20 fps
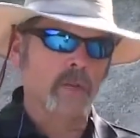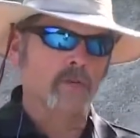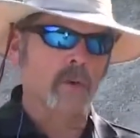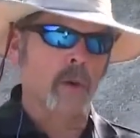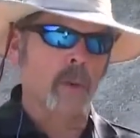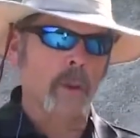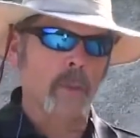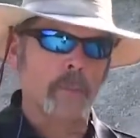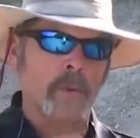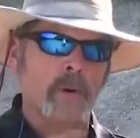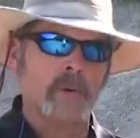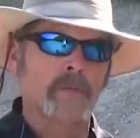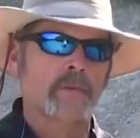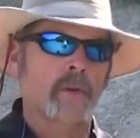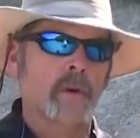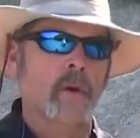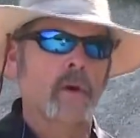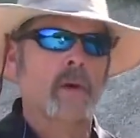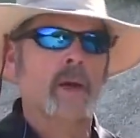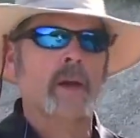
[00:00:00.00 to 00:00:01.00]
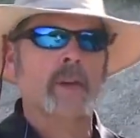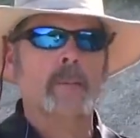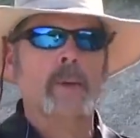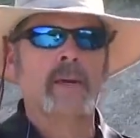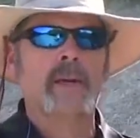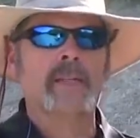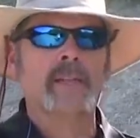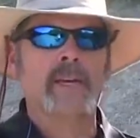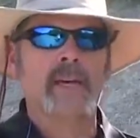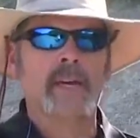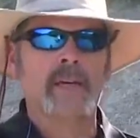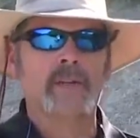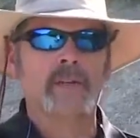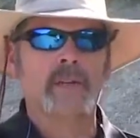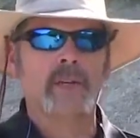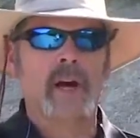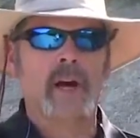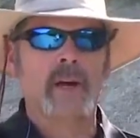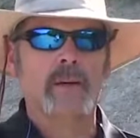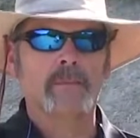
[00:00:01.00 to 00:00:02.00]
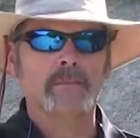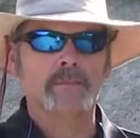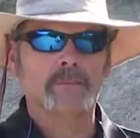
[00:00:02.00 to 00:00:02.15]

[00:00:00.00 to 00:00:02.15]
draw my pistol, and make the headshot.